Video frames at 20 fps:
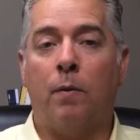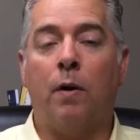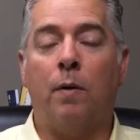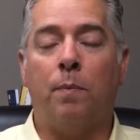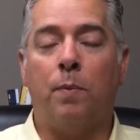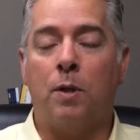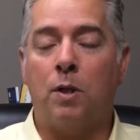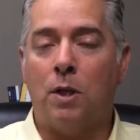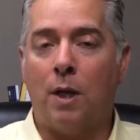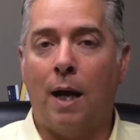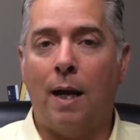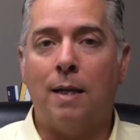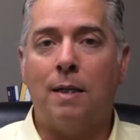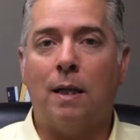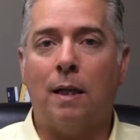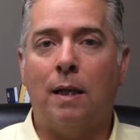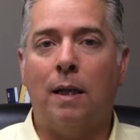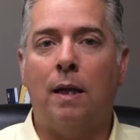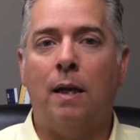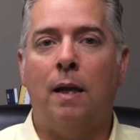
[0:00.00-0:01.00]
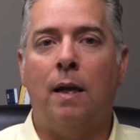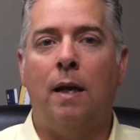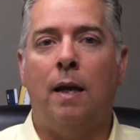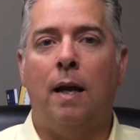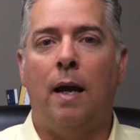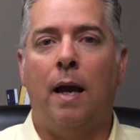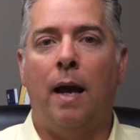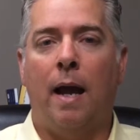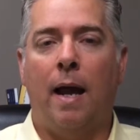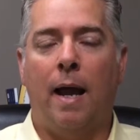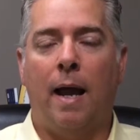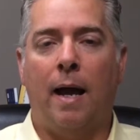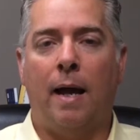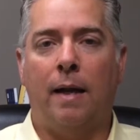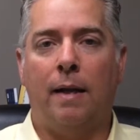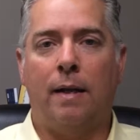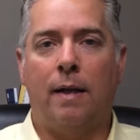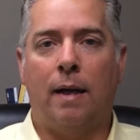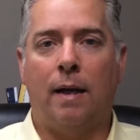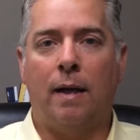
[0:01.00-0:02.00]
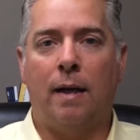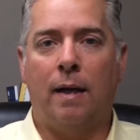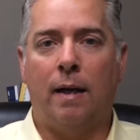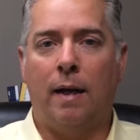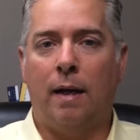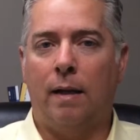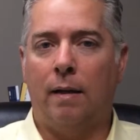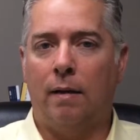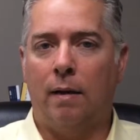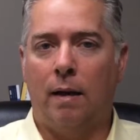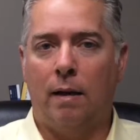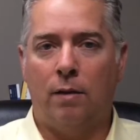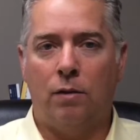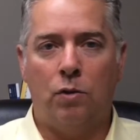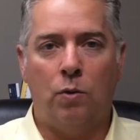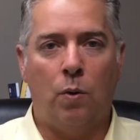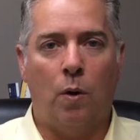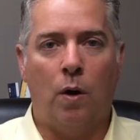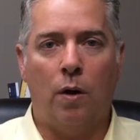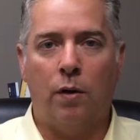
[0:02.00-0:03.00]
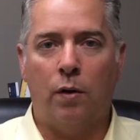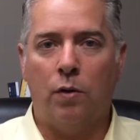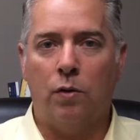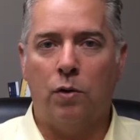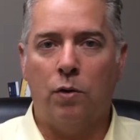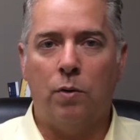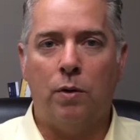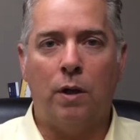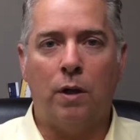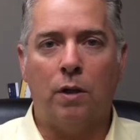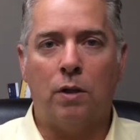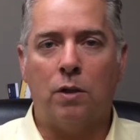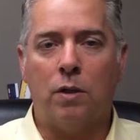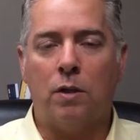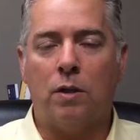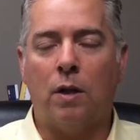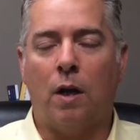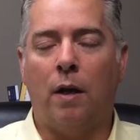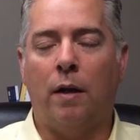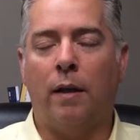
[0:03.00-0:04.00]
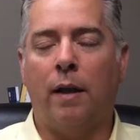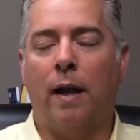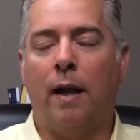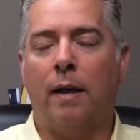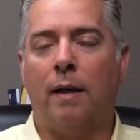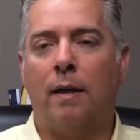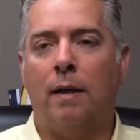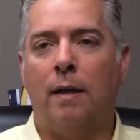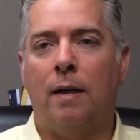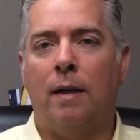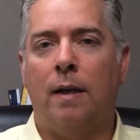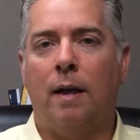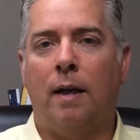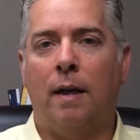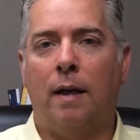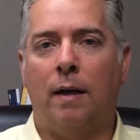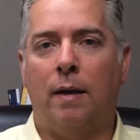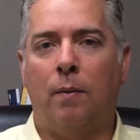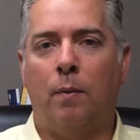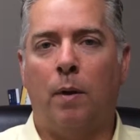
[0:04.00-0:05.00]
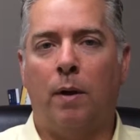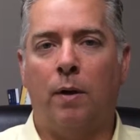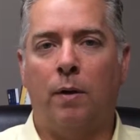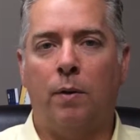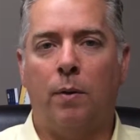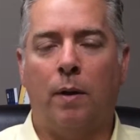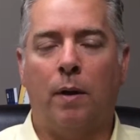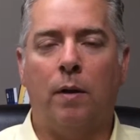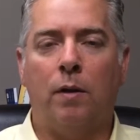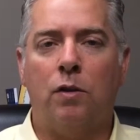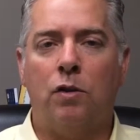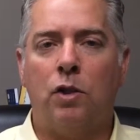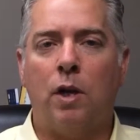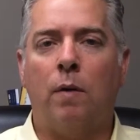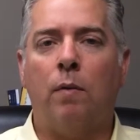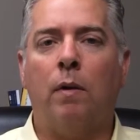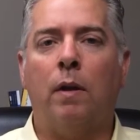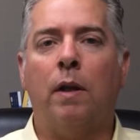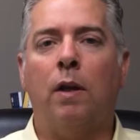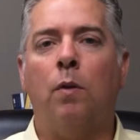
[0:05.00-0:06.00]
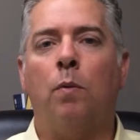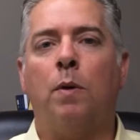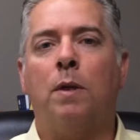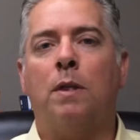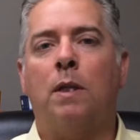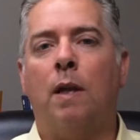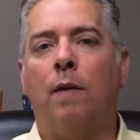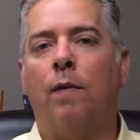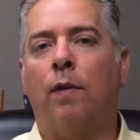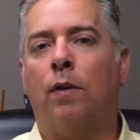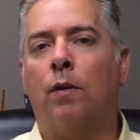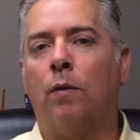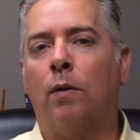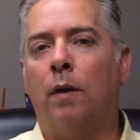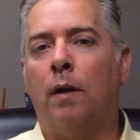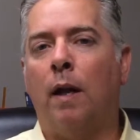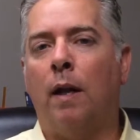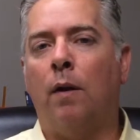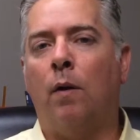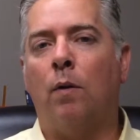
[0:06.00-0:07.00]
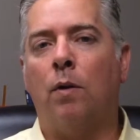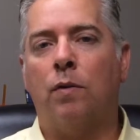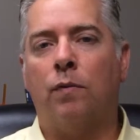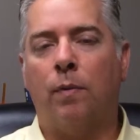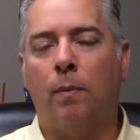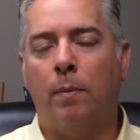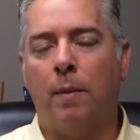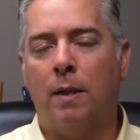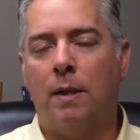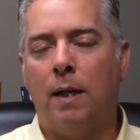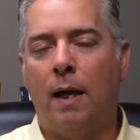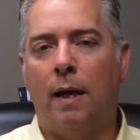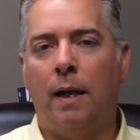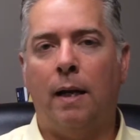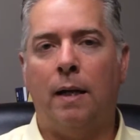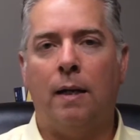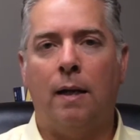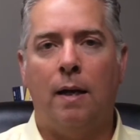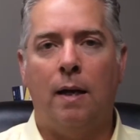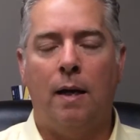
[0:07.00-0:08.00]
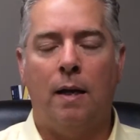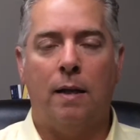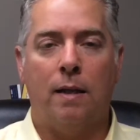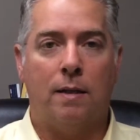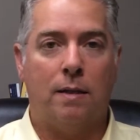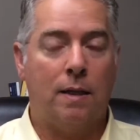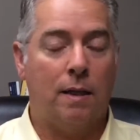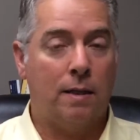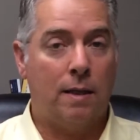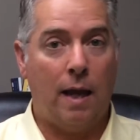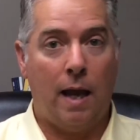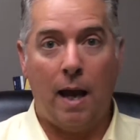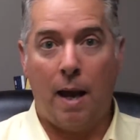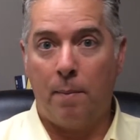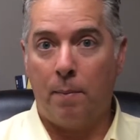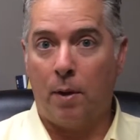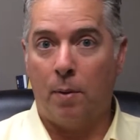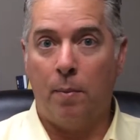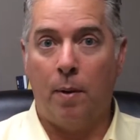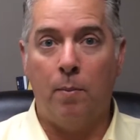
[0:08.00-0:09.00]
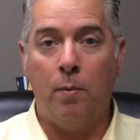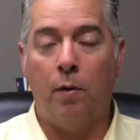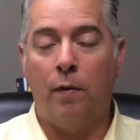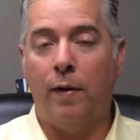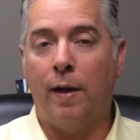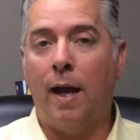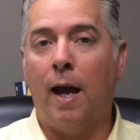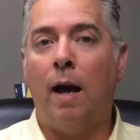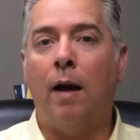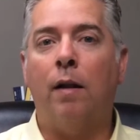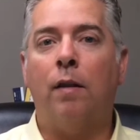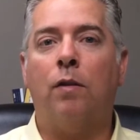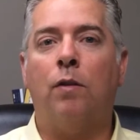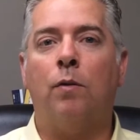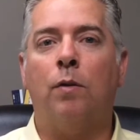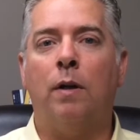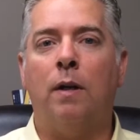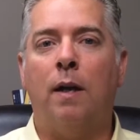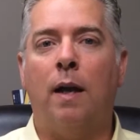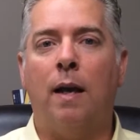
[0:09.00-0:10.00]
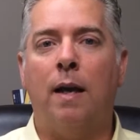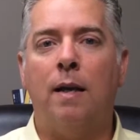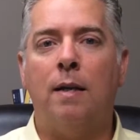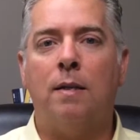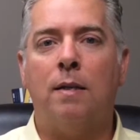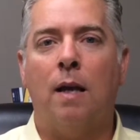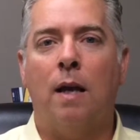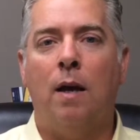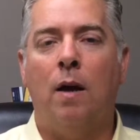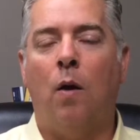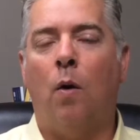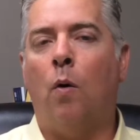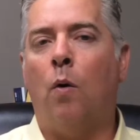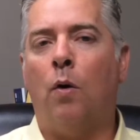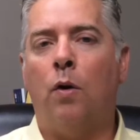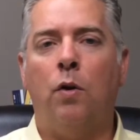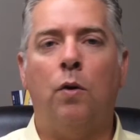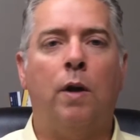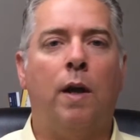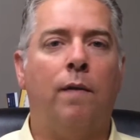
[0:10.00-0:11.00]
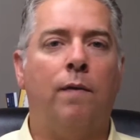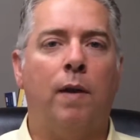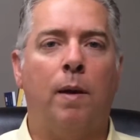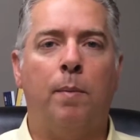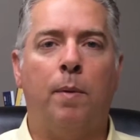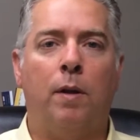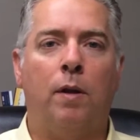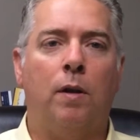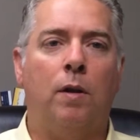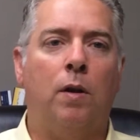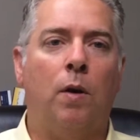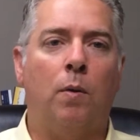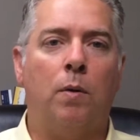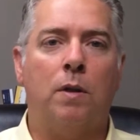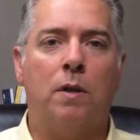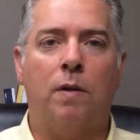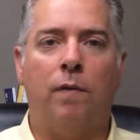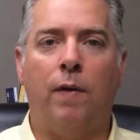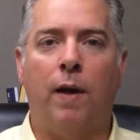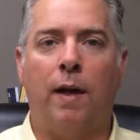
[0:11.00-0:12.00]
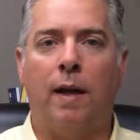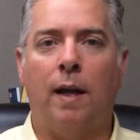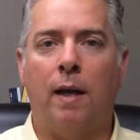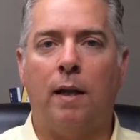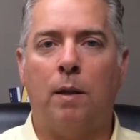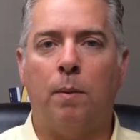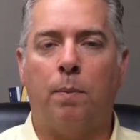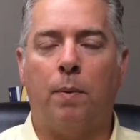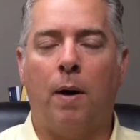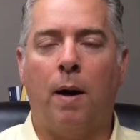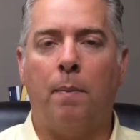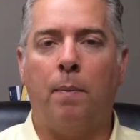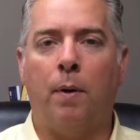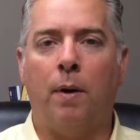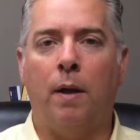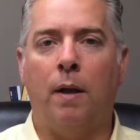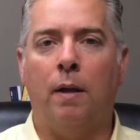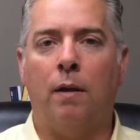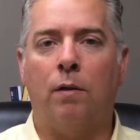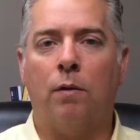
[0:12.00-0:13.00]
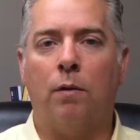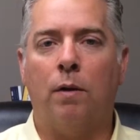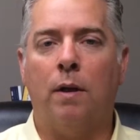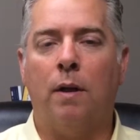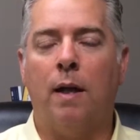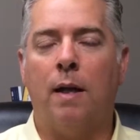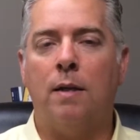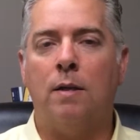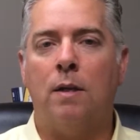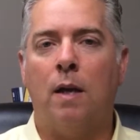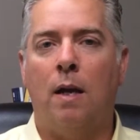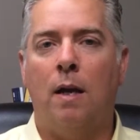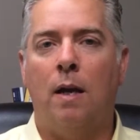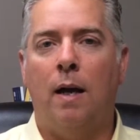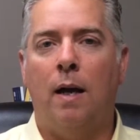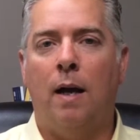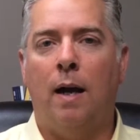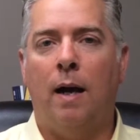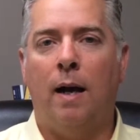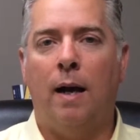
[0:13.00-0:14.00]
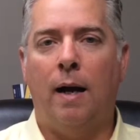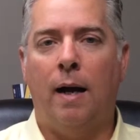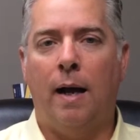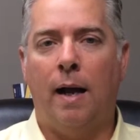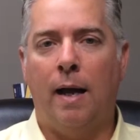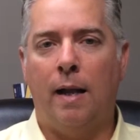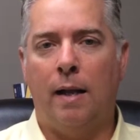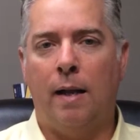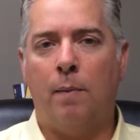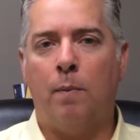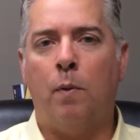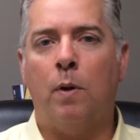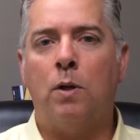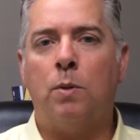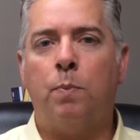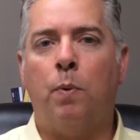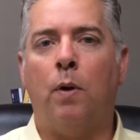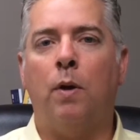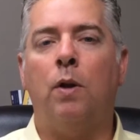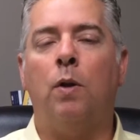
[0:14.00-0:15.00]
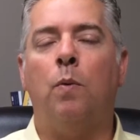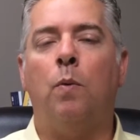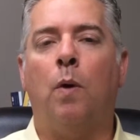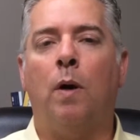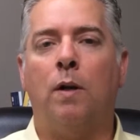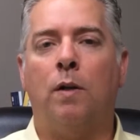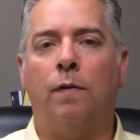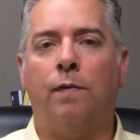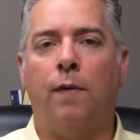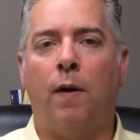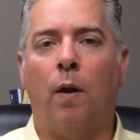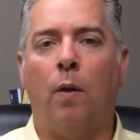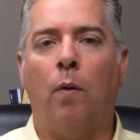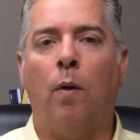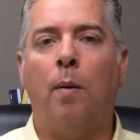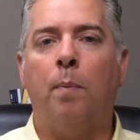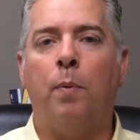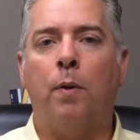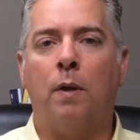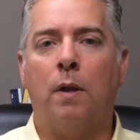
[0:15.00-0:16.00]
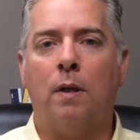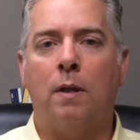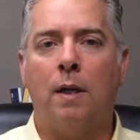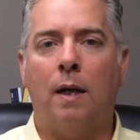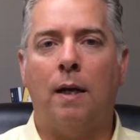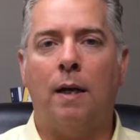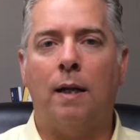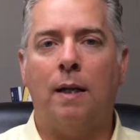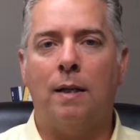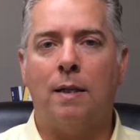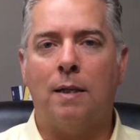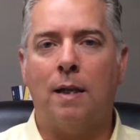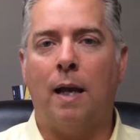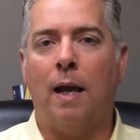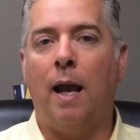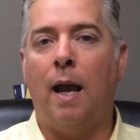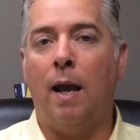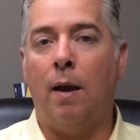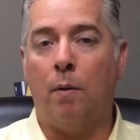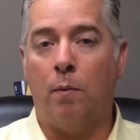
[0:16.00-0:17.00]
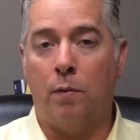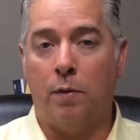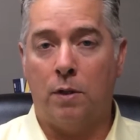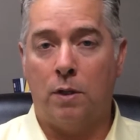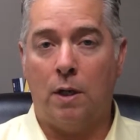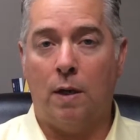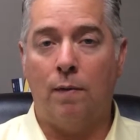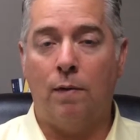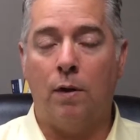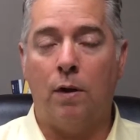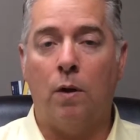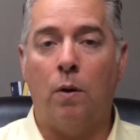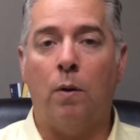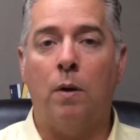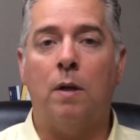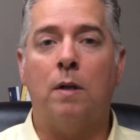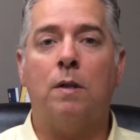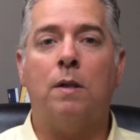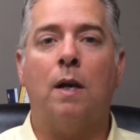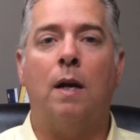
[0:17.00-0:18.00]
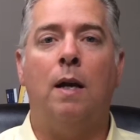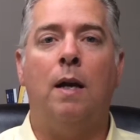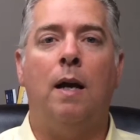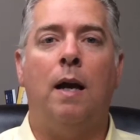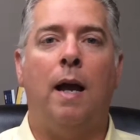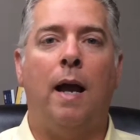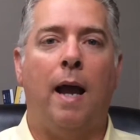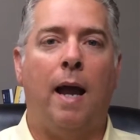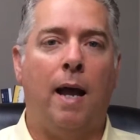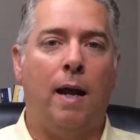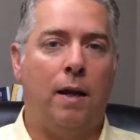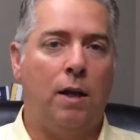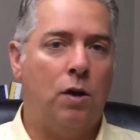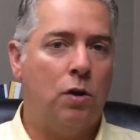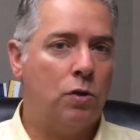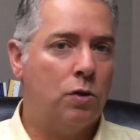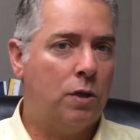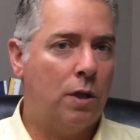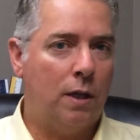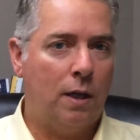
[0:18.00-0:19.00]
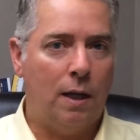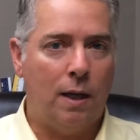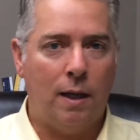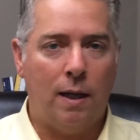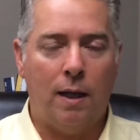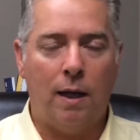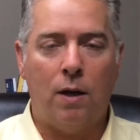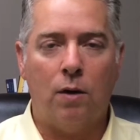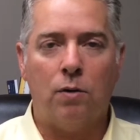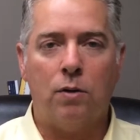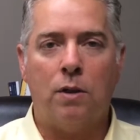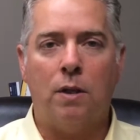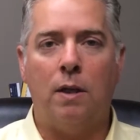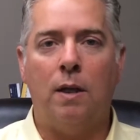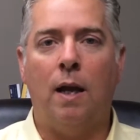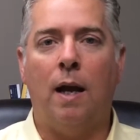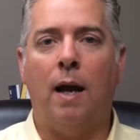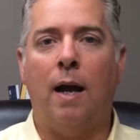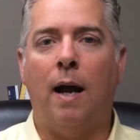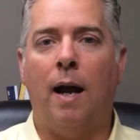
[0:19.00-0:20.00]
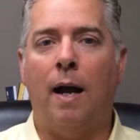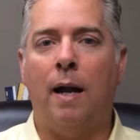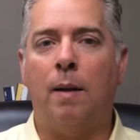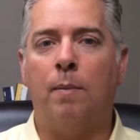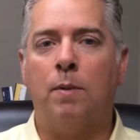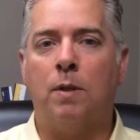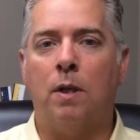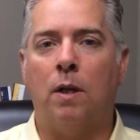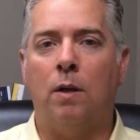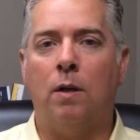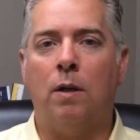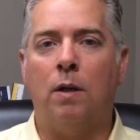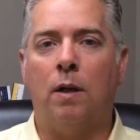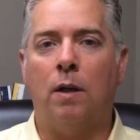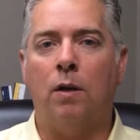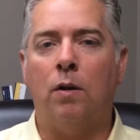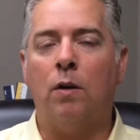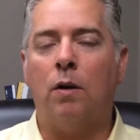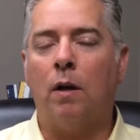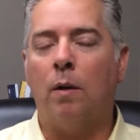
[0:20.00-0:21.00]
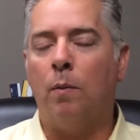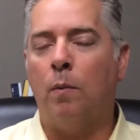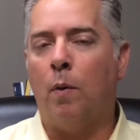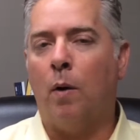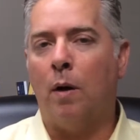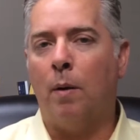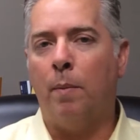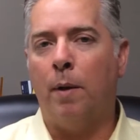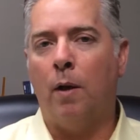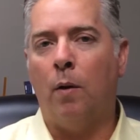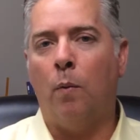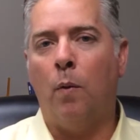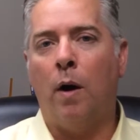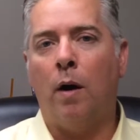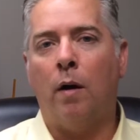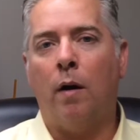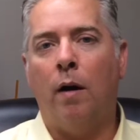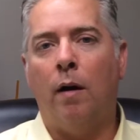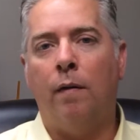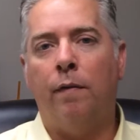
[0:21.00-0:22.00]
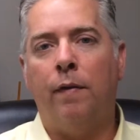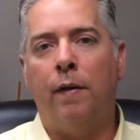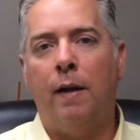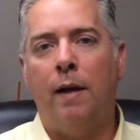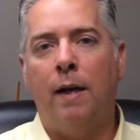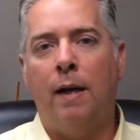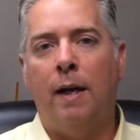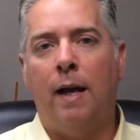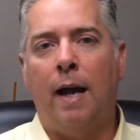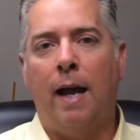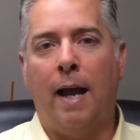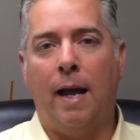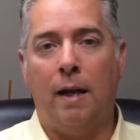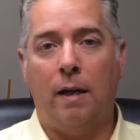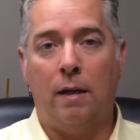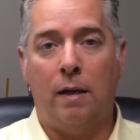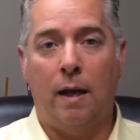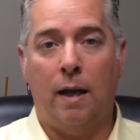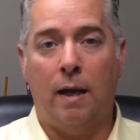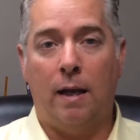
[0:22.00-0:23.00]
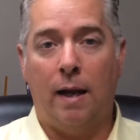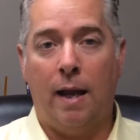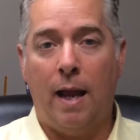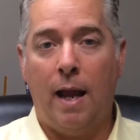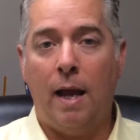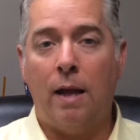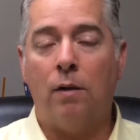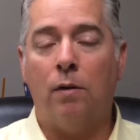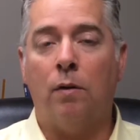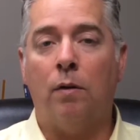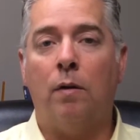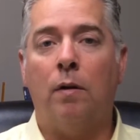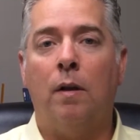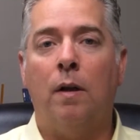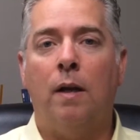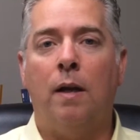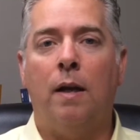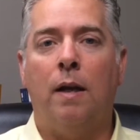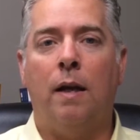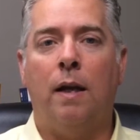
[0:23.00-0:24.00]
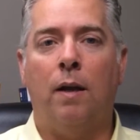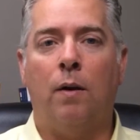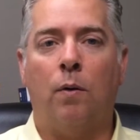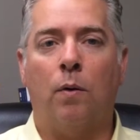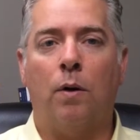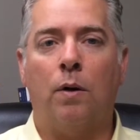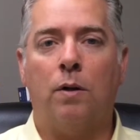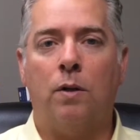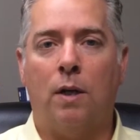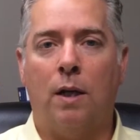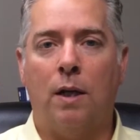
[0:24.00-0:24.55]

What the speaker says: precisely and do all your due diligence on that while you're doing it. Generally, you receive a 30-day notice from the tenant that says, "Hey, I'm going to be moving out in 30 days," or you give them a notice to vacate the property in 30 days. And at which point you want to follow up with the tenant and say, "Hey, I received the notice, and here's the items that you're going to want to be aware of and handle in order to